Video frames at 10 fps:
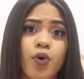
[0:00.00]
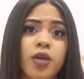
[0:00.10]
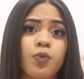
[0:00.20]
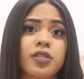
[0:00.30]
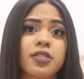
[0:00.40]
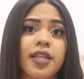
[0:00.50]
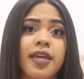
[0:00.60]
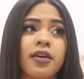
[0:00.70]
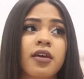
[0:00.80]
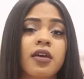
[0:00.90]
point was
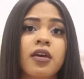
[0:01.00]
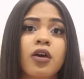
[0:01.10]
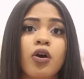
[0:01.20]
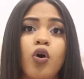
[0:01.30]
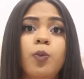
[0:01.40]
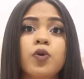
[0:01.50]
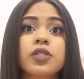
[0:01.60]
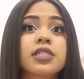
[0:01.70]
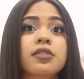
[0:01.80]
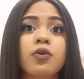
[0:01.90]
like
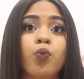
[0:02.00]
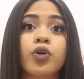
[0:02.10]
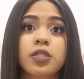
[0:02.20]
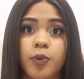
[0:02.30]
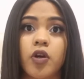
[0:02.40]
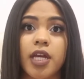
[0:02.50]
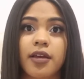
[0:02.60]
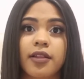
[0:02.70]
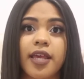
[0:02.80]
almost whispering.